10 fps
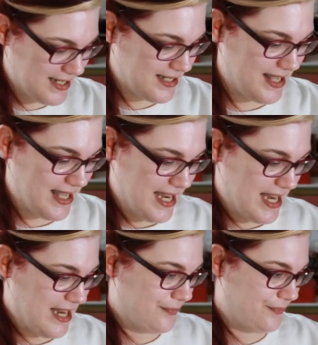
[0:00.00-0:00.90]

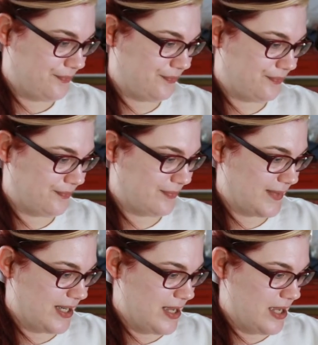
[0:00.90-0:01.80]
the
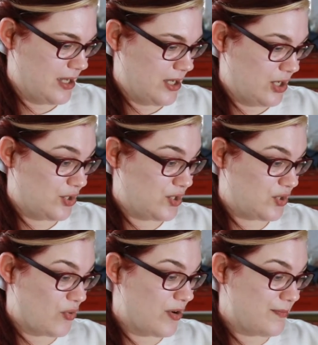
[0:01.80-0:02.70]

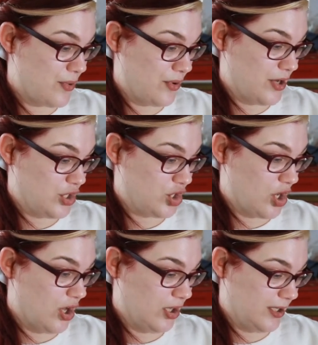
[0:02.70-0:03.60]
Stormborn
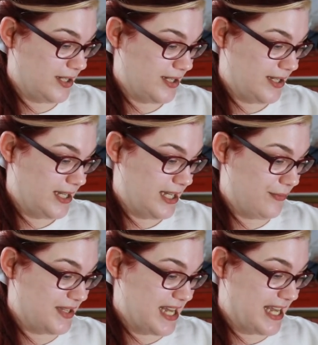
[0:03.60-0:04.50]
Shawl. It
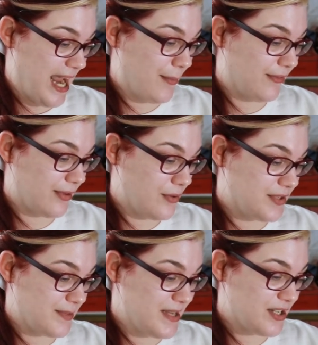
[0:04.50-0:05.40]
was a Game of Thrones
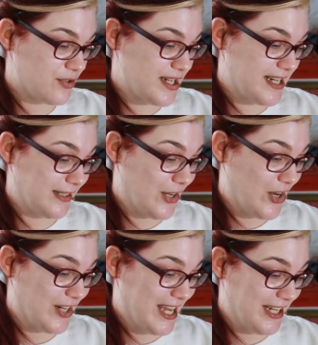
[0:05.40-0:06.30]
mystery
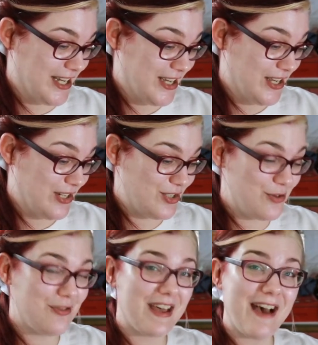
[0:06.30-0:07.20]
knit-along in
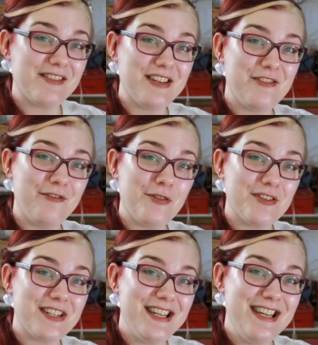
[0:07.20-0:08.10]

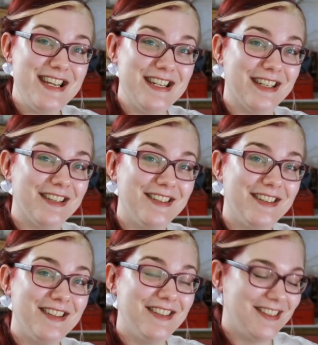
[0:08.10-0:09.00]
2014.
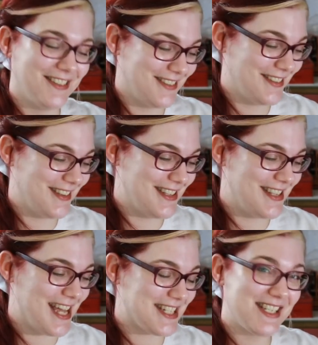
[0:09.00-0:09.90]

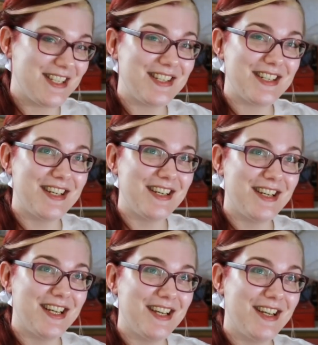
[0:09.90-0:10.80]
That's
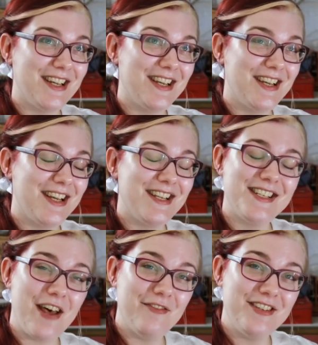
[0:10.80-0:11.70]

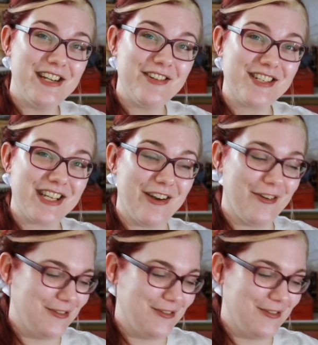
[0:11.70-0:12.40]
7 years ago.